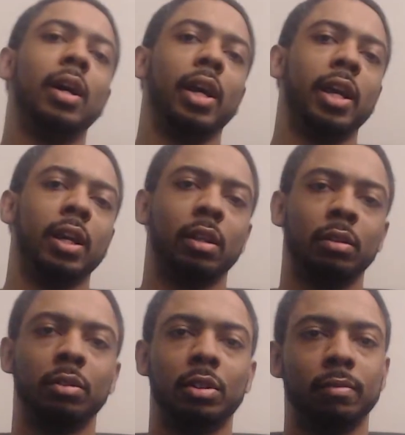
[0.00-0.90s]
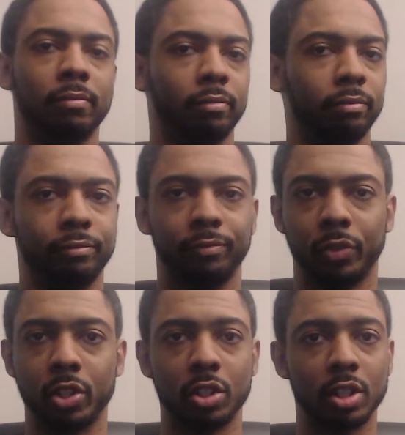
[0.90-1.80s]
and
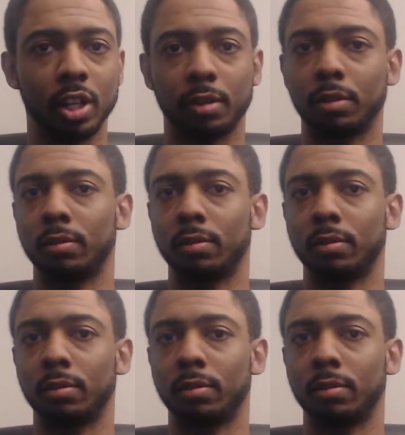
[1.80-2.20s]
this is it.